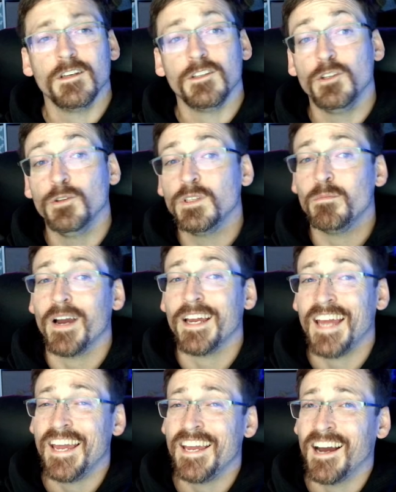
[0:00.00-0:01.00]
Using my
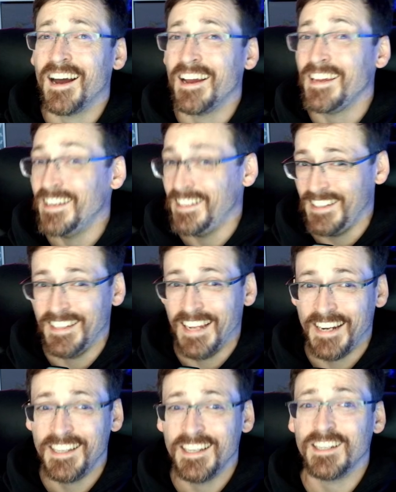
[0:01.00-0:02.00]
AI in
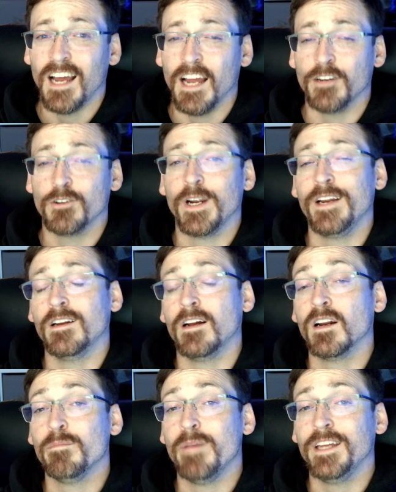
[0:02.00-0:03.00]
N8N, I created an
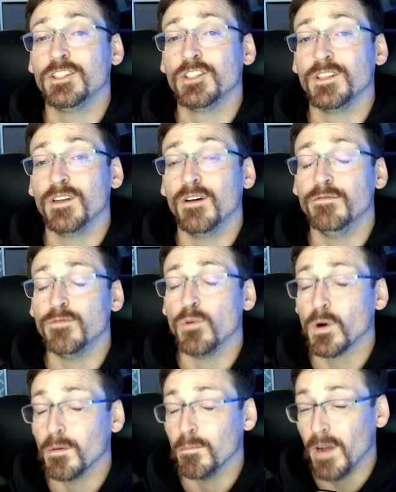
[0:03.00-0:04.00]
automation
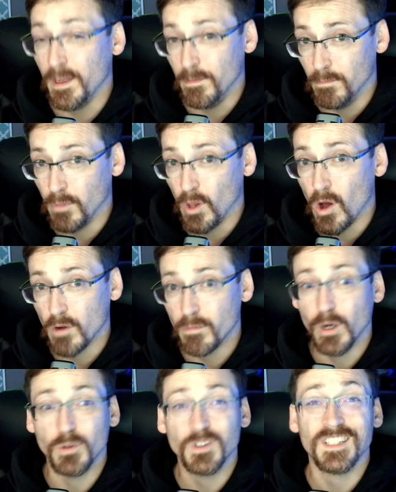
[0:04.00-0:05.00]
for my blog
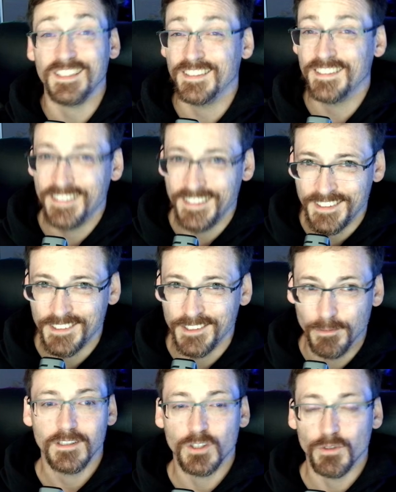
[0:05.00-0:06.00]
posting
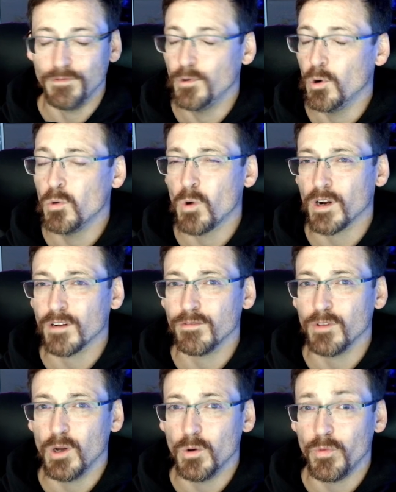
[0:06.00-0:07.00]
system. It's a full
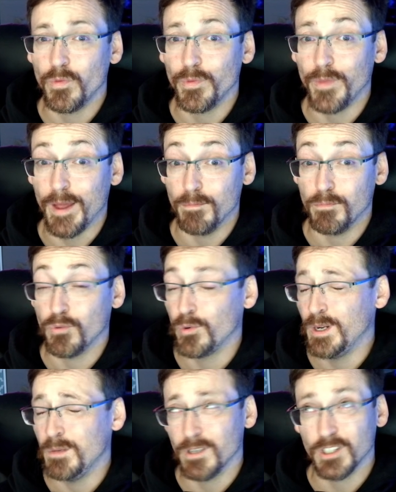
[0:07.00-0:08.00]
workflow that
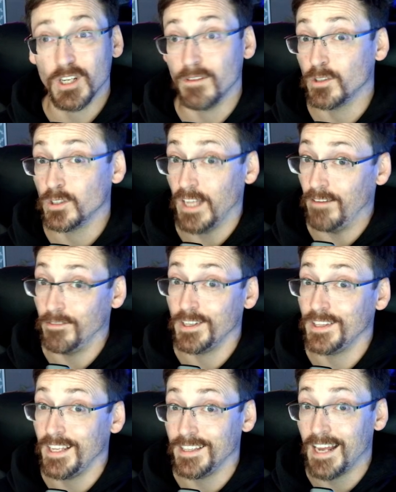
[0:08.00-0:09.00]
pretty much covers
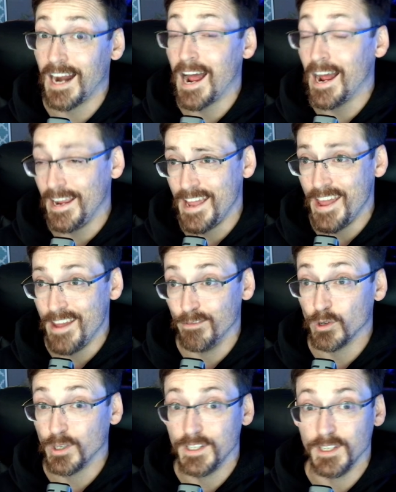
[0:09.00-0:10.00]
everything that I
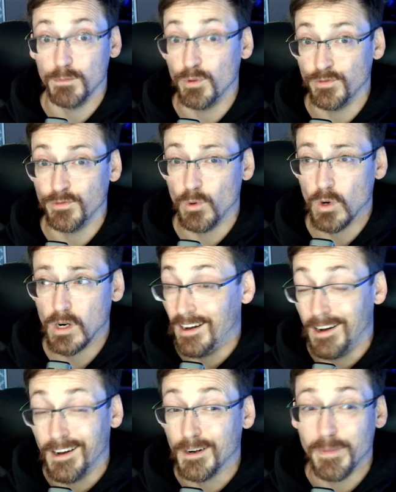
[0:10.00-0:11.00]
ever did before,
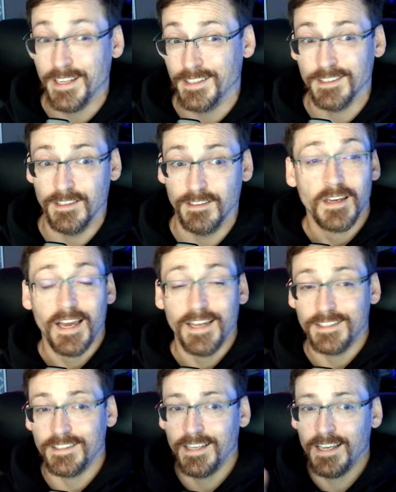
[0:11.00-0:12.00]
automates it.
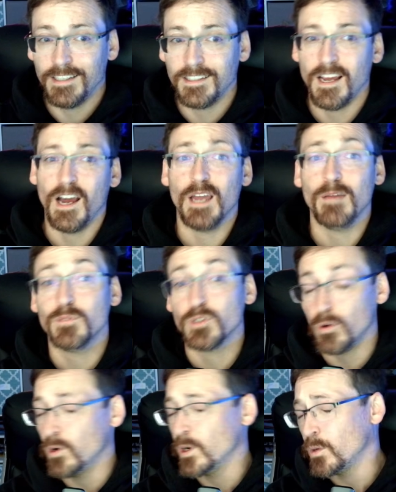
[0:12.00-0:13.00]
At set times
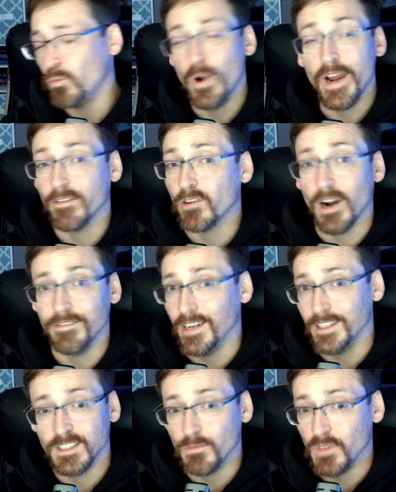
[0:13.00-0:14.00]
or whenever I
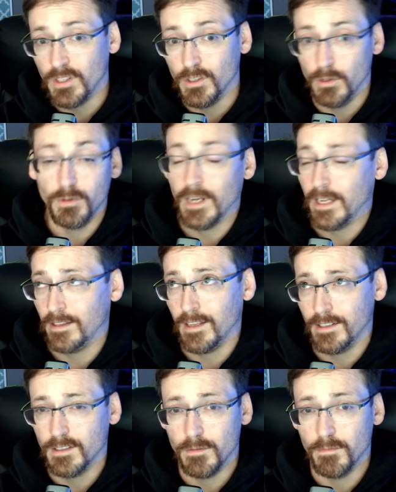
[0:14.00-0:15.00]
find something new and I'd
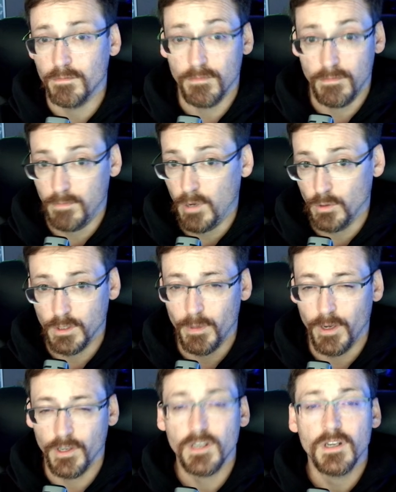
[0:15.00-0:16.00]
like to post
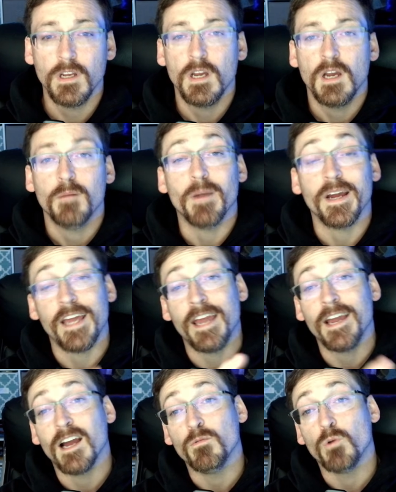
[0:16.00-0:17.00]
about it, my
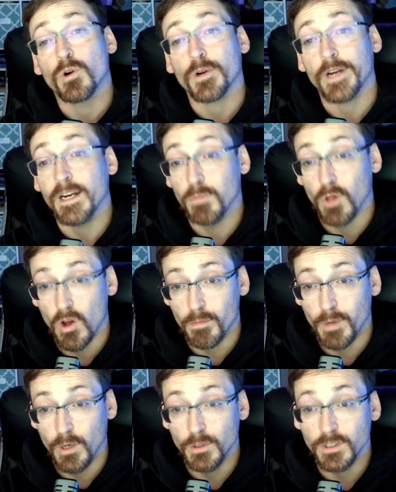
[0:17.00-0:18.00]
AI will create a
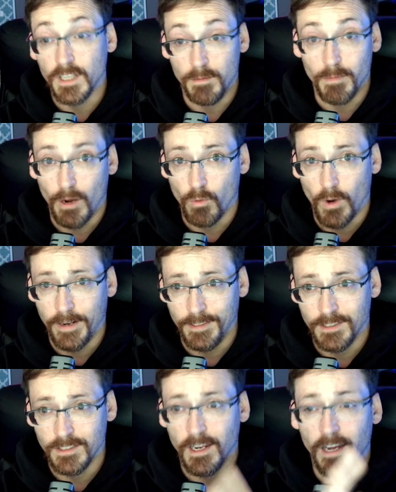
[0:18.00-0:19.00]
blog post in my
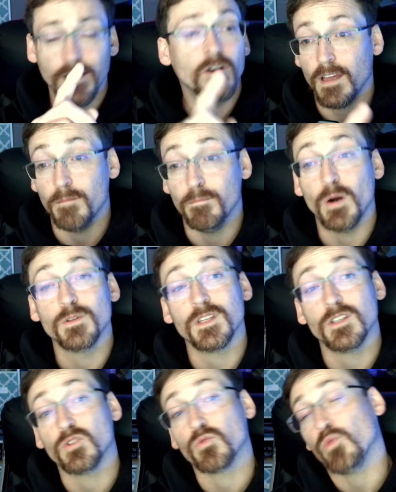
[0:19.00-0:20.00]
writing style and post
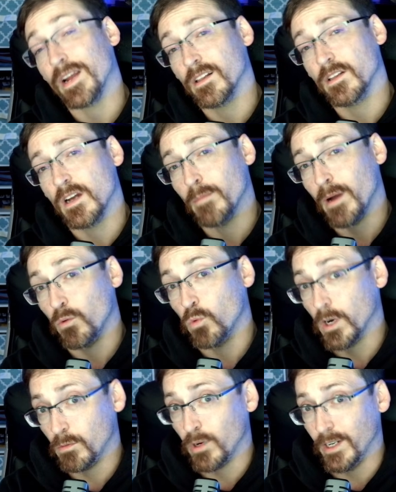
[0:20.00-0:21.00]
it directly on my
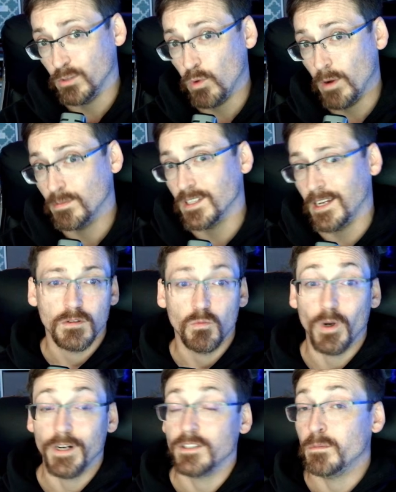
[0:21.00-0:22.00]
WordPress website.
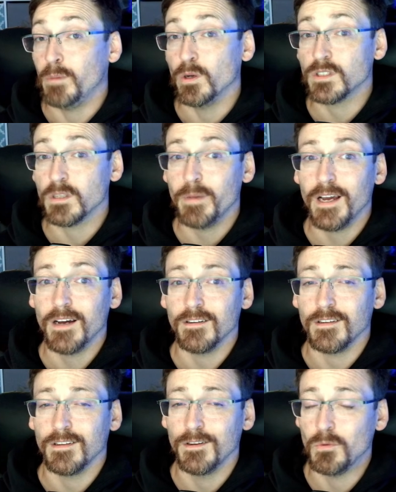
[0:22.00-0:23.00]
What does it post about?